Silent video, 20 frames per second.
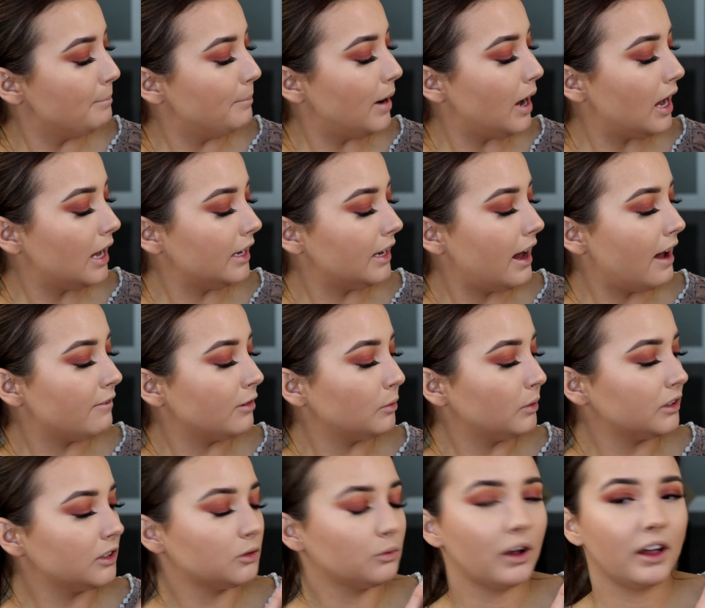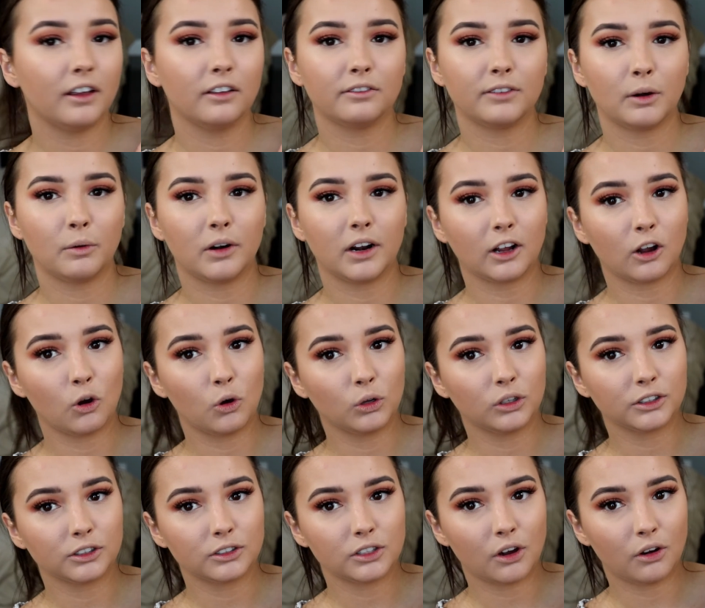But every once in a while, if I want a
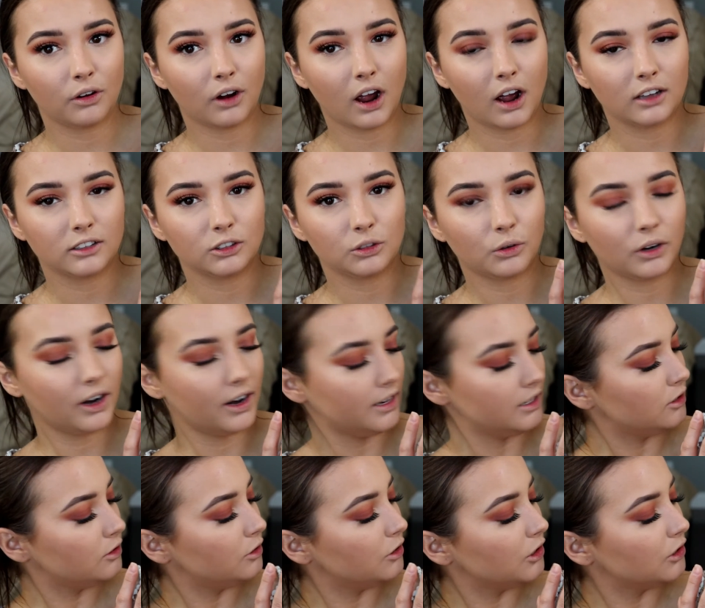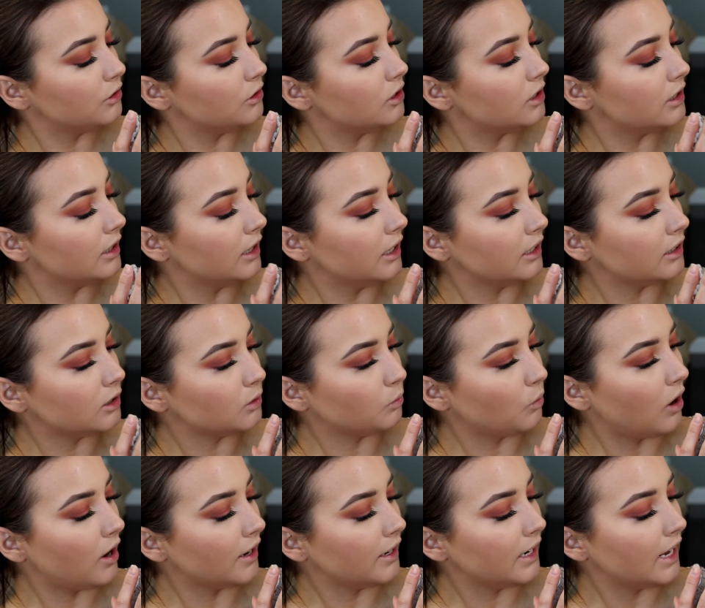cooler tone contour, I do use
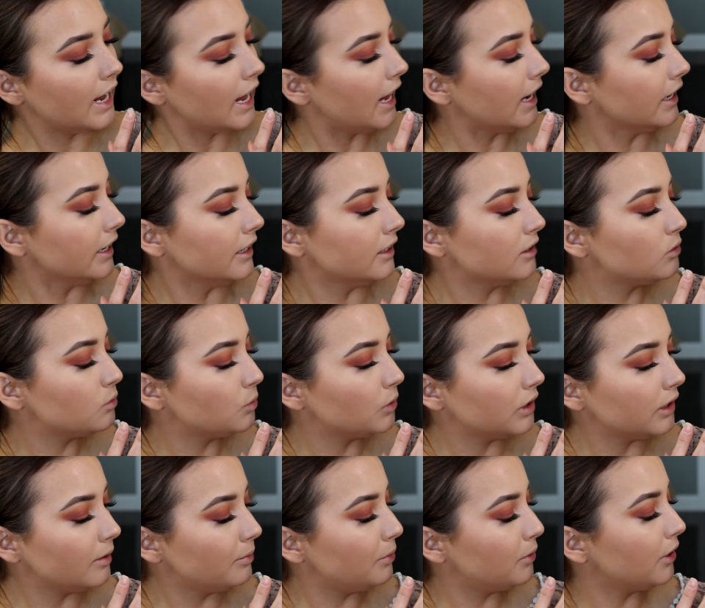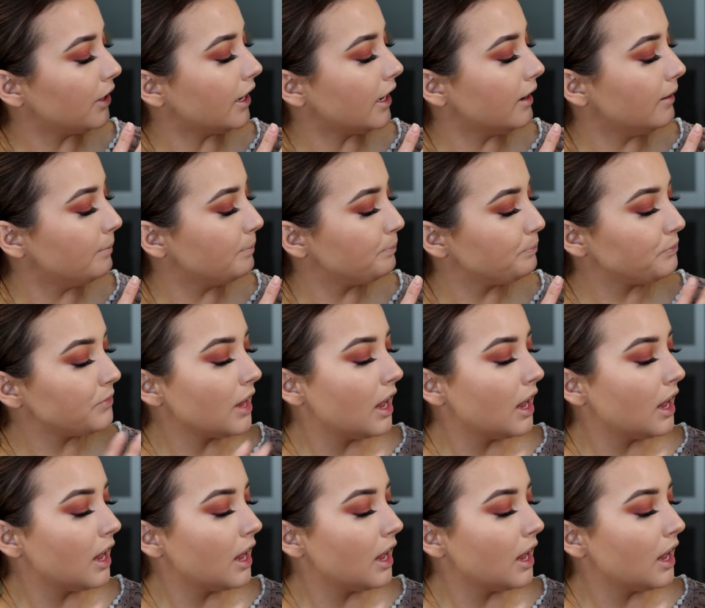this one, and it is really pretty.